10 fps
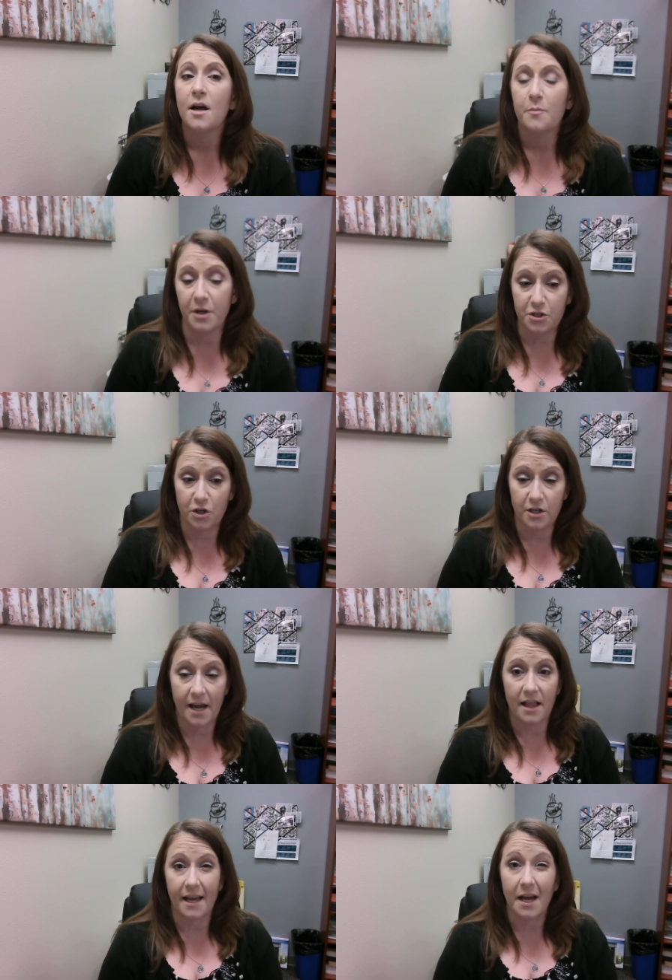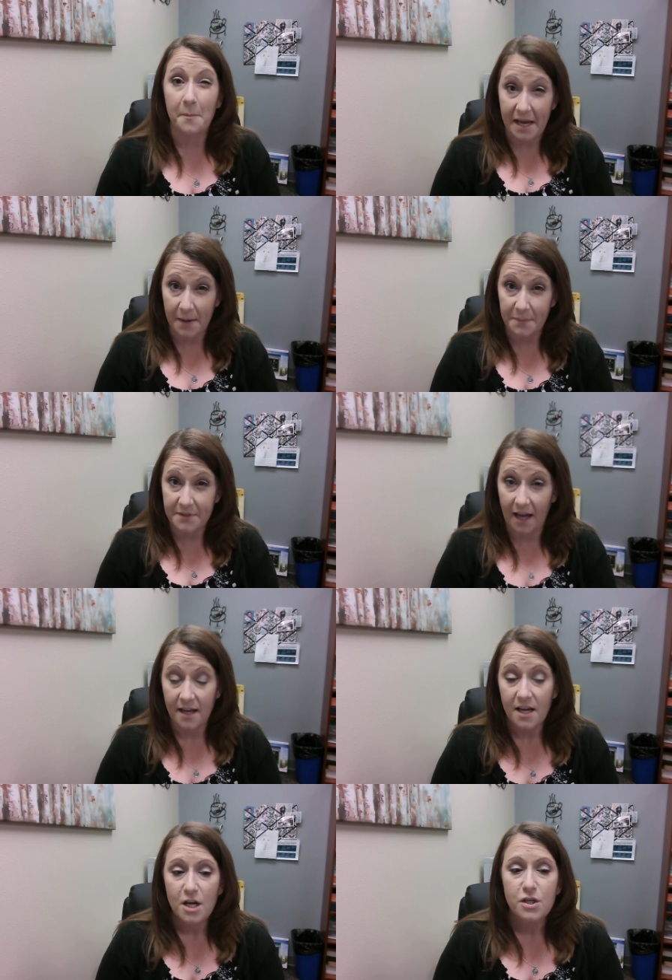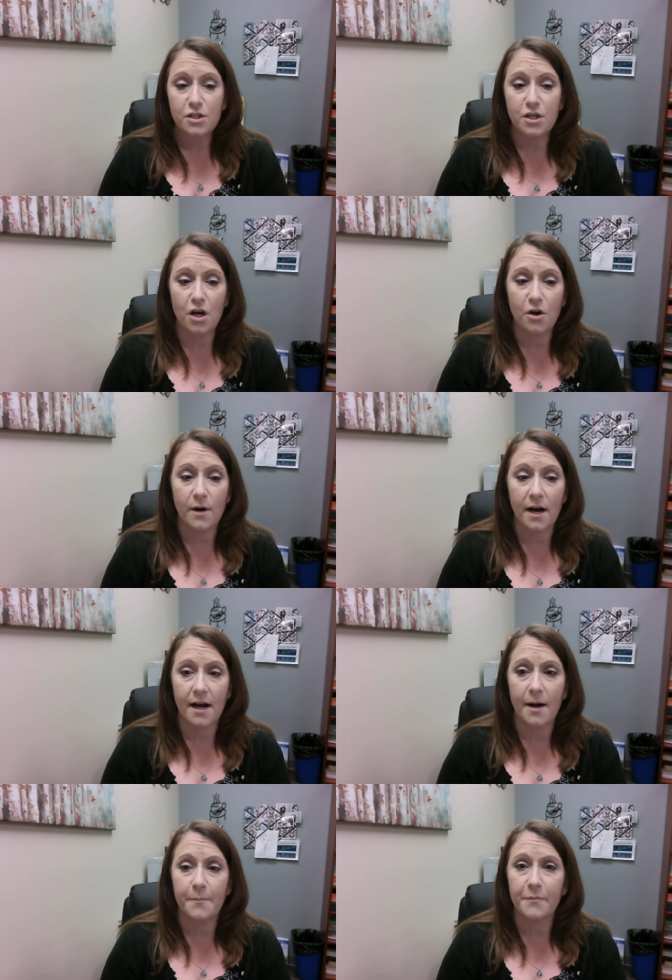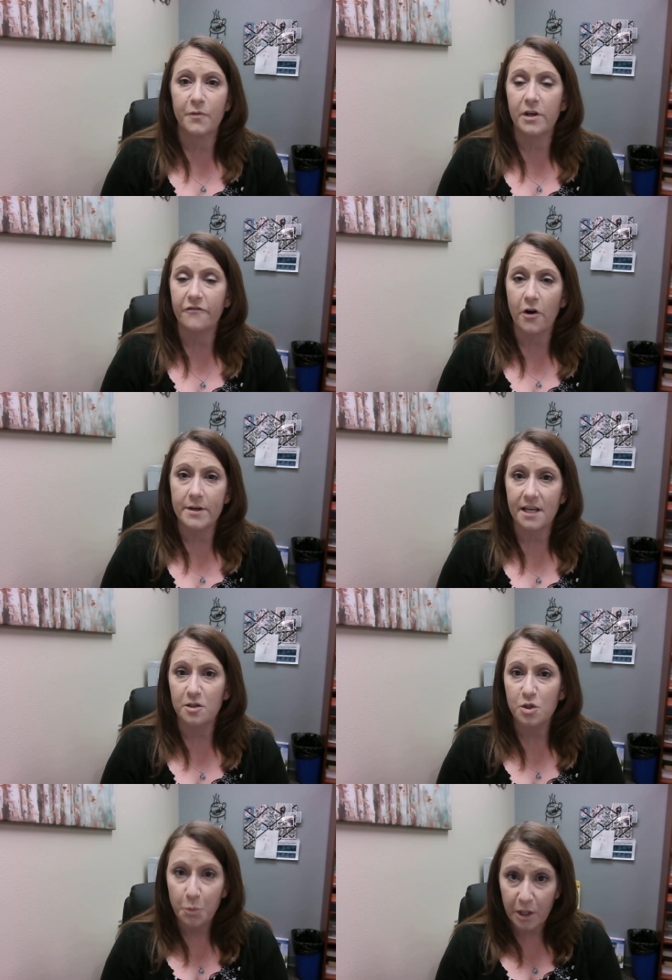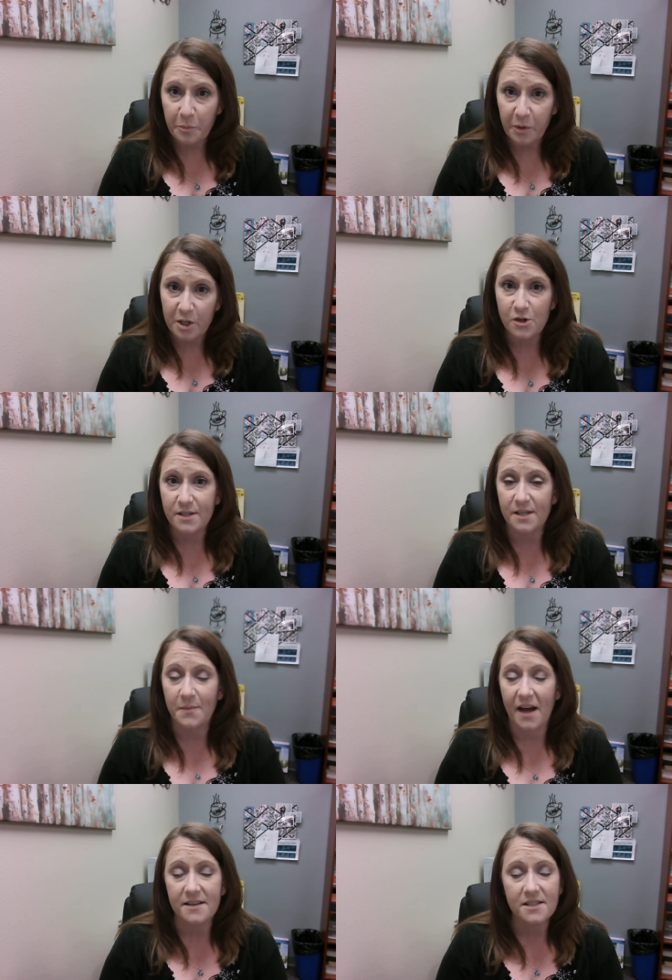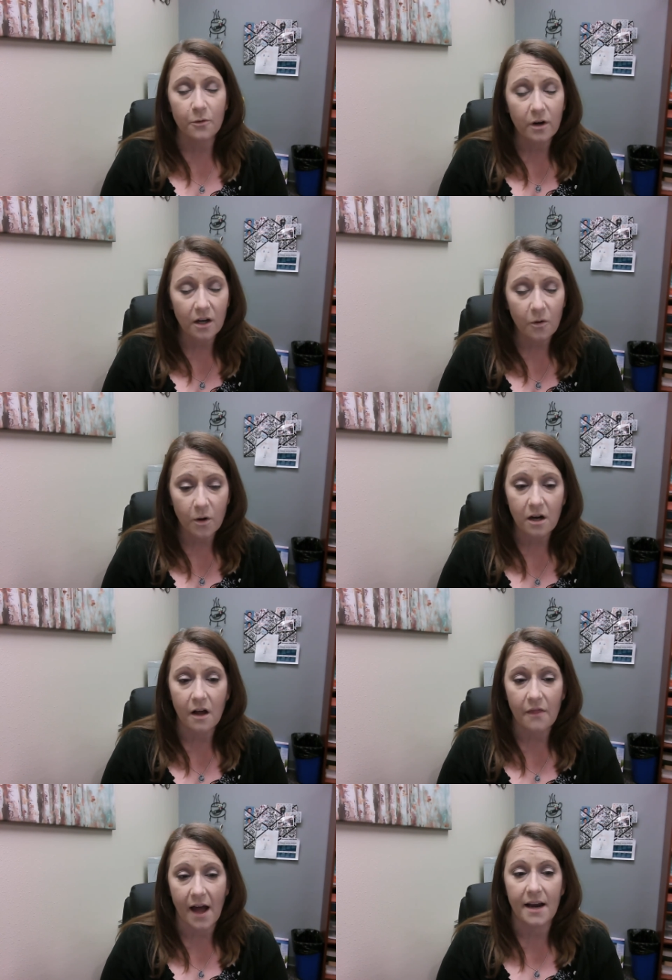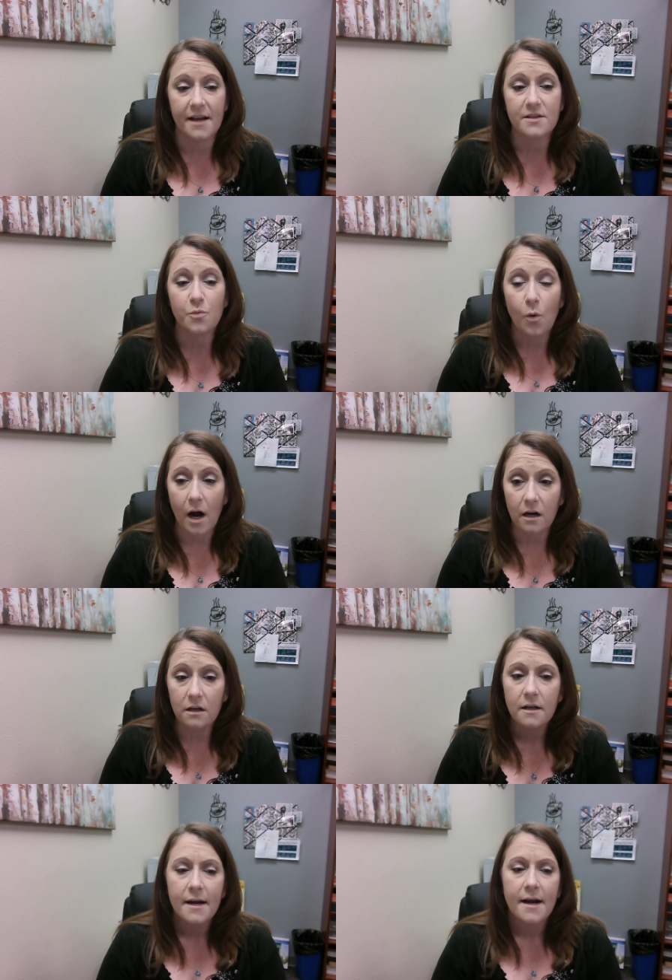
picture day, like a makeup day. So um, we've always done spring pictures in the past, so we're going to work on that as well.